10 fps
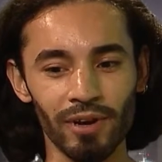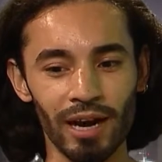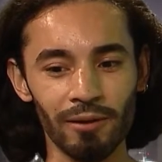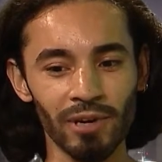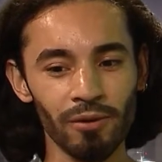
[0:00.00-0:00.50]

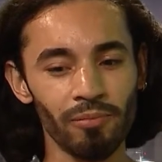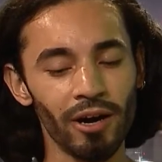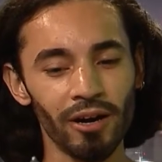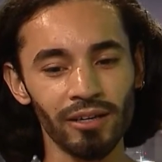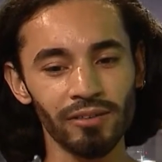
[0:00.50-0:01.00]
not
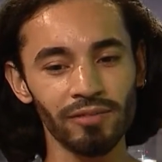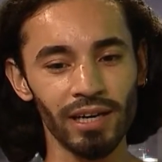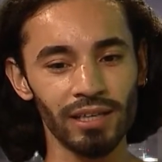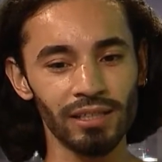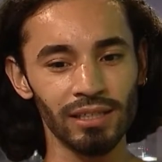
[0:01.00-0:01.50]
part of
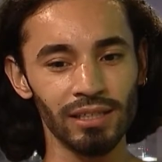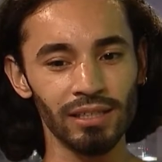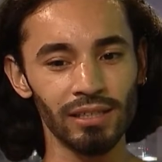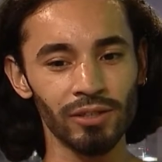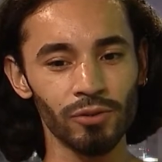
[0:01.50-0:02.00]

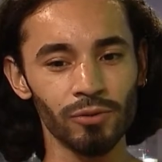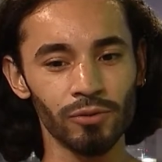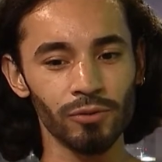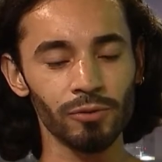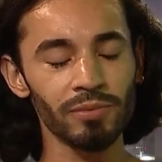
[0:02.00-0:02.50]
any
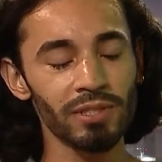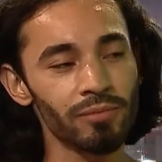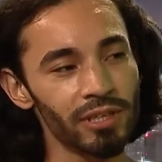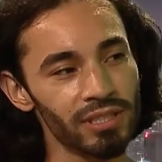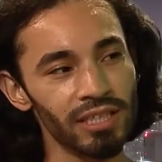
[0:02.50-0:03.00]
groups in
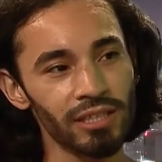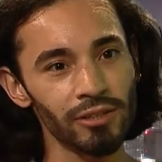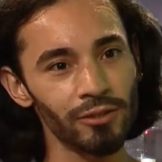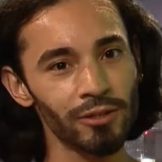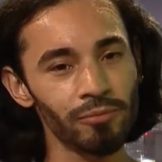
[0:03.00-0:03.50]

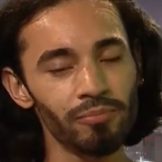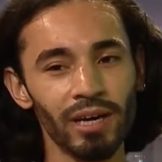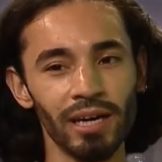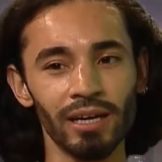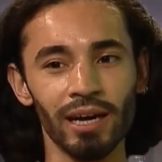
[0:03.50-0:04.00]
particular,
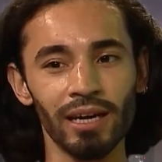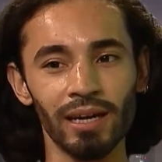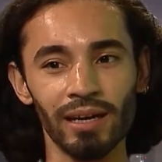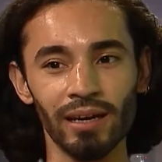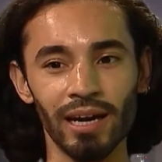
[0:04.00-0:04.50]
but
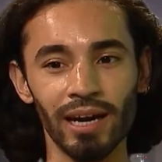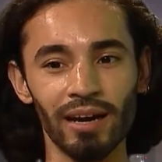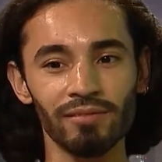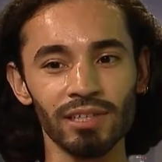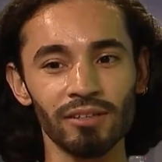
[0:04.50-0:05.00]
I
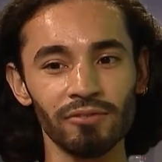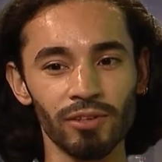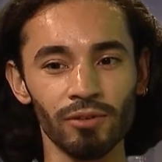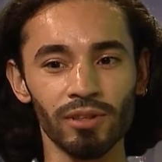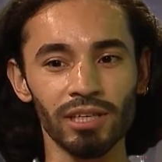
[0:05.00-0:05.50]
have done a
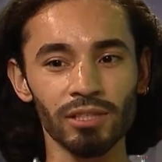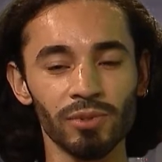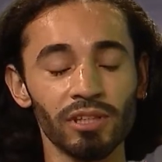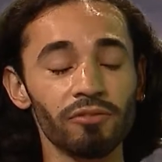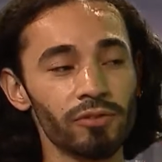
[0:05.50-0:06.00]
few things
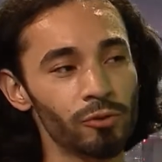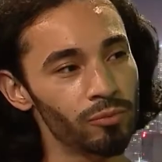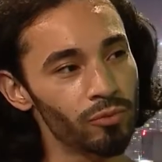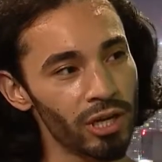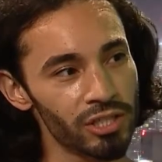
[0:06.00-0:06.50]
with the
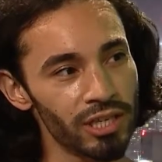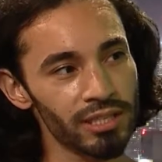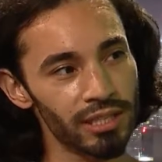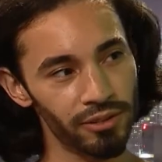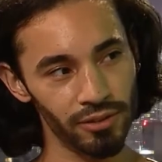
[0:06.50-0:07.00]
Fluid Project
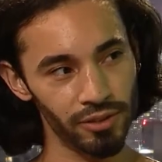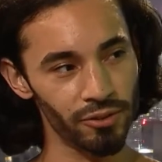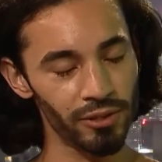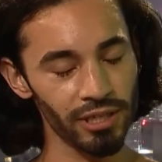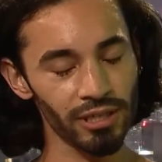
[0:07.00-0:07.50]
here in New
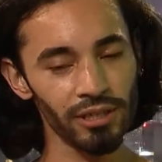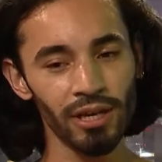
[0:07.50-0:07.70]
York.